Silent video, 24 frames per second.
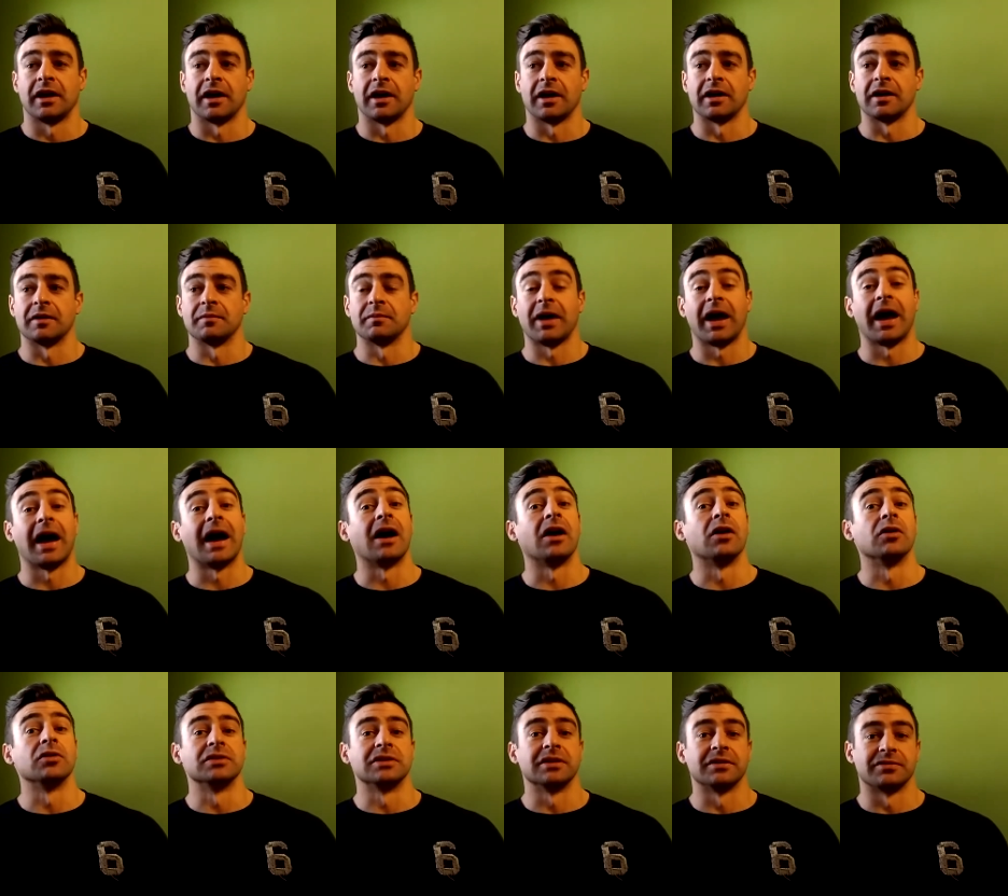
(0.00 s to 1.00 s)
um, how
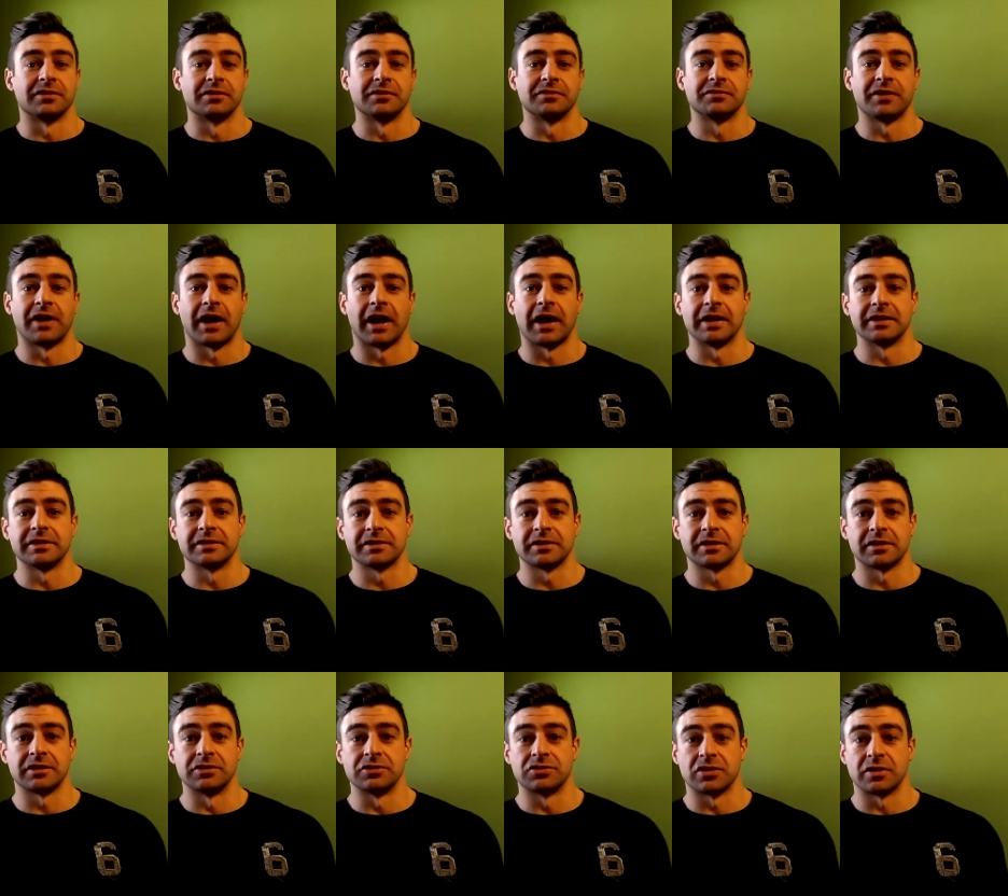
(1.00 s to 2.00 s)
different fats
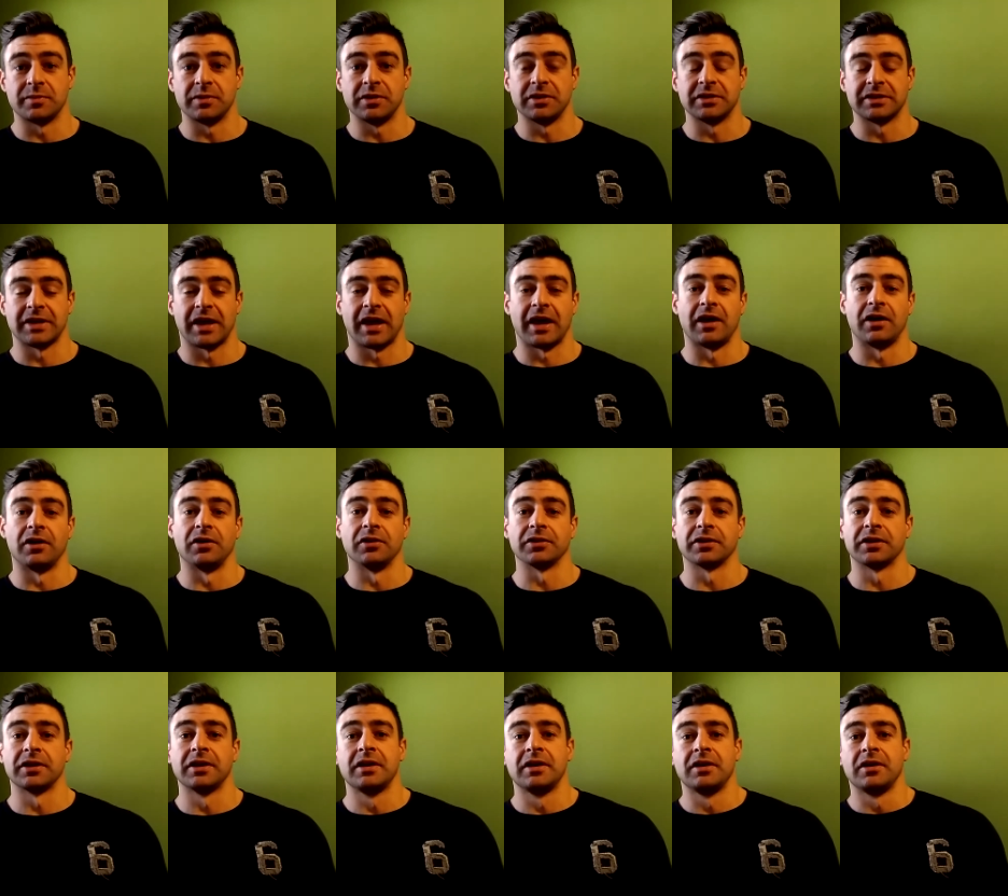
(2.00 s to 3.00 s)
contribute to health
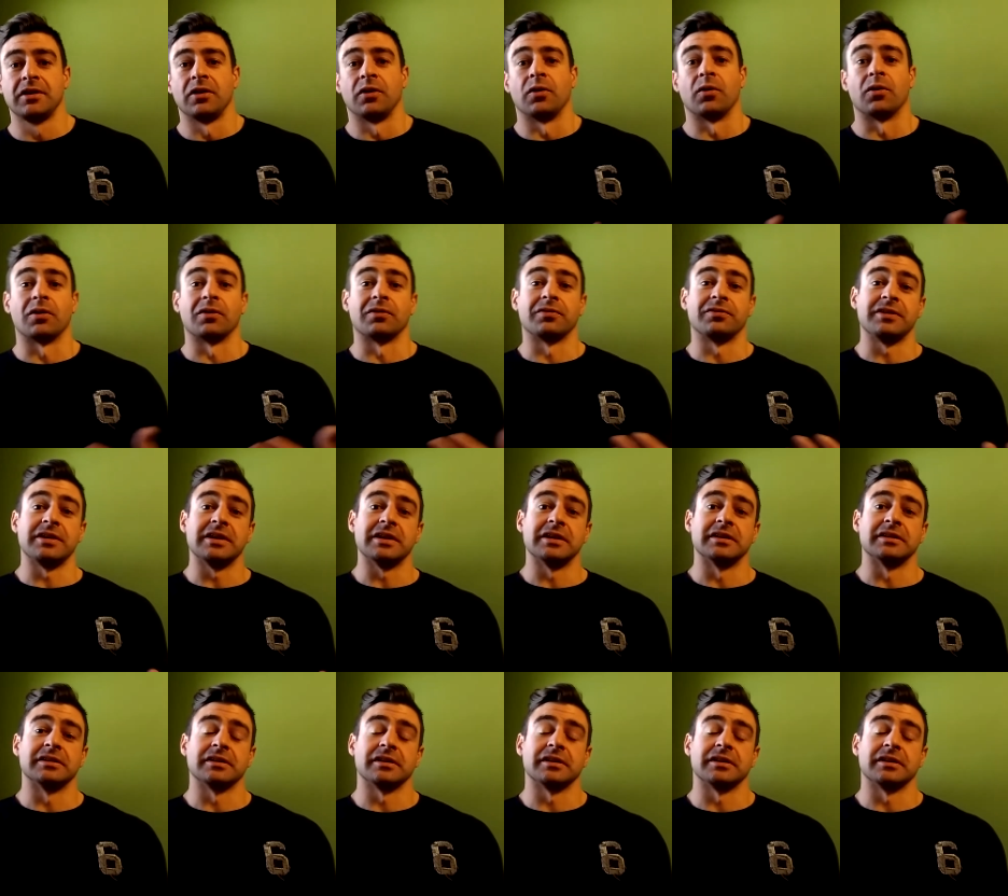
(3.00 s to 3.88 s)
or feed into